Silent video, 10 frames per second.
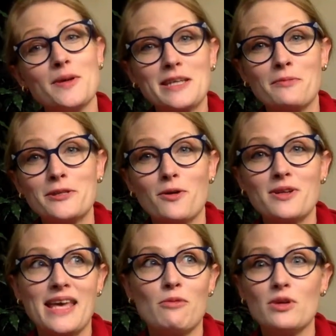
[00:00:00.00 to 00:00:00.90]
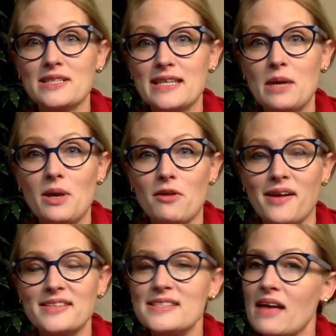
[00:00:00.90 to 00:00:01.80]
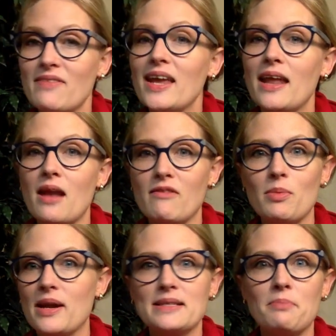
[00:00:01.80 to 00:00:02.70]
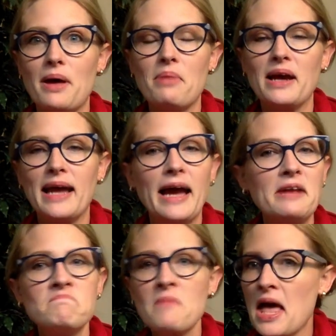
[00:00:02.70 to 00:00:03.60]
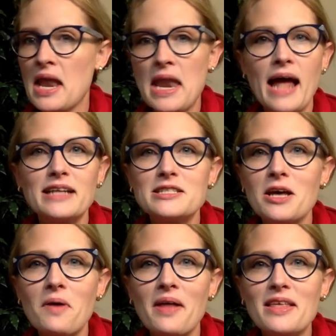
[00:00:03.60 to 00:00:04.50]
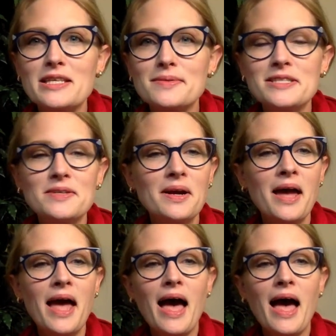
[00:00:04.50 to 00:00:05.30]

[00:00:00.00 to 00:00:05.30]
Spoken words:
Some resorts get real sleepy around 7 and everybody's in bed by 9. Not so on this resort.